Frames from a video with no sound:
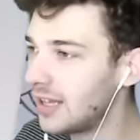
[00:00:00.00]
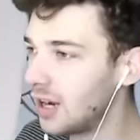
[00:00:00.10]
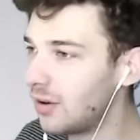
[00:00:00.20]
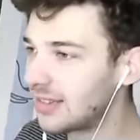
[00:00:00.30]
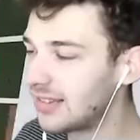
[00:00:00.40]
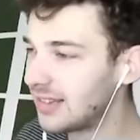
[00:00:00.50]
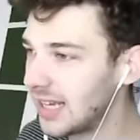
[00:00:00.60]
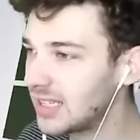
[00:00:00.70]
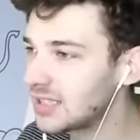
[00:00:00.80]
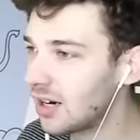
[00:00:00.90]
You know, it's
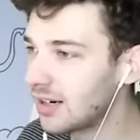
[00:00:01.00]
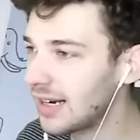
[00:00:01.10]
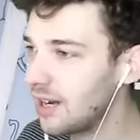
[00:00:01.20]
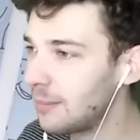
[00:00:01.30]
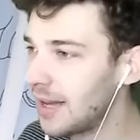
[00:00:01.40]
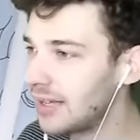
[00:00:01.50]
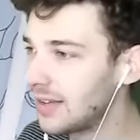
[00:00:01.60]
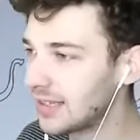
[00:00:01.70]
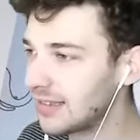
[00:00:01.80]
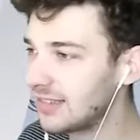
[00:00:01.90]
getting dark out, man.
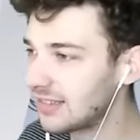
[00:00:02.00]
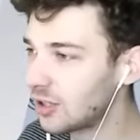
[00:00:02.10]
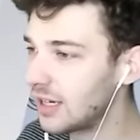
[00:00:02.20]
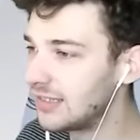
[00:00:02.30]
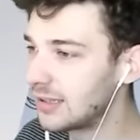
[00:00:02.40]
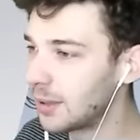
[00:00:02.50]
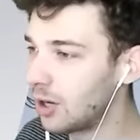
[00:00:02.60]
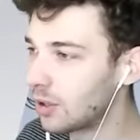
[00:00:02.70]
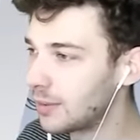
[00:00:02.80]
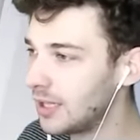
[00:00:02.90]
Like, this is crazy,
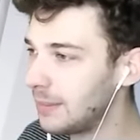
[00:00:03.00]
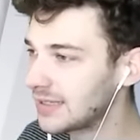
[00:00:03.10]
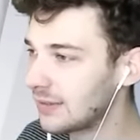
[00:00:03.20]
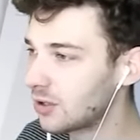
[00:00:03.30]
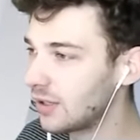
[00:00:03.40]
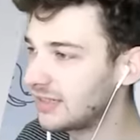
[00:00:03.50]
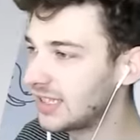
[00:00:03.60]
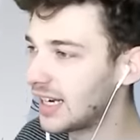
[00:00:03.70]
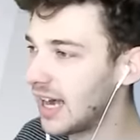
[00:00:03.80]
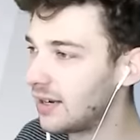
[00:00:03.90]
bro. We're really about to have a crazy
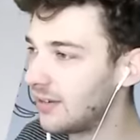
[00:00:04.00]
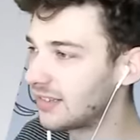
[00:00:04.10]
night ahead of